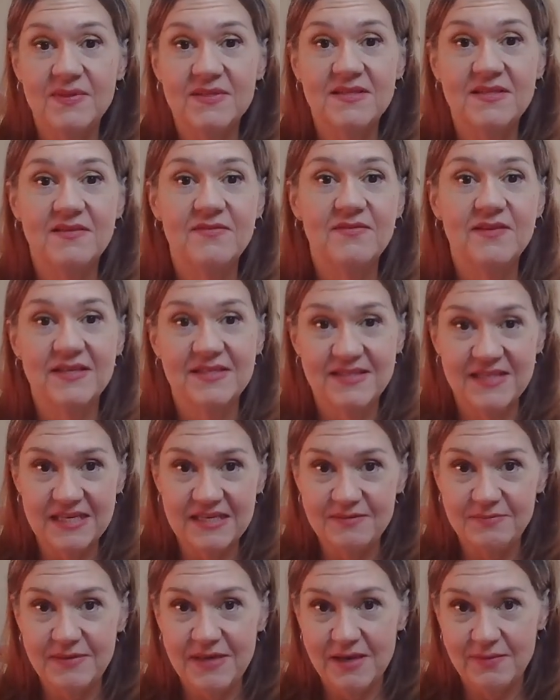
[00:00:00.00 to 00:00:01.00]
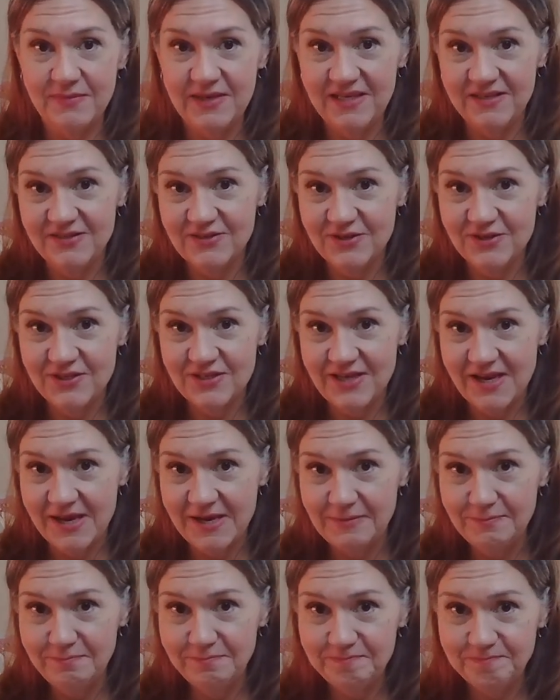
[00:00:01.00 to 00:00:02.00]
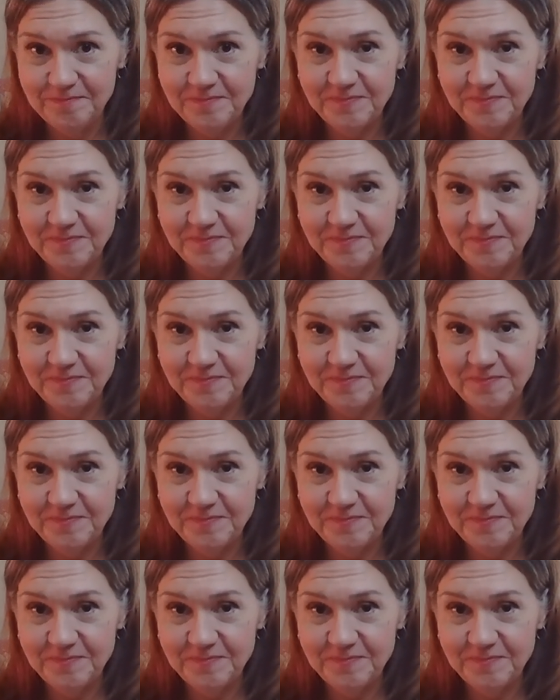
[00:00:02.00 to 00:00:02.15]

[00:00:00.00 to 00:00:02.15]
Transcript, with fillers: Pacific, 6 p.m. Eastern Time.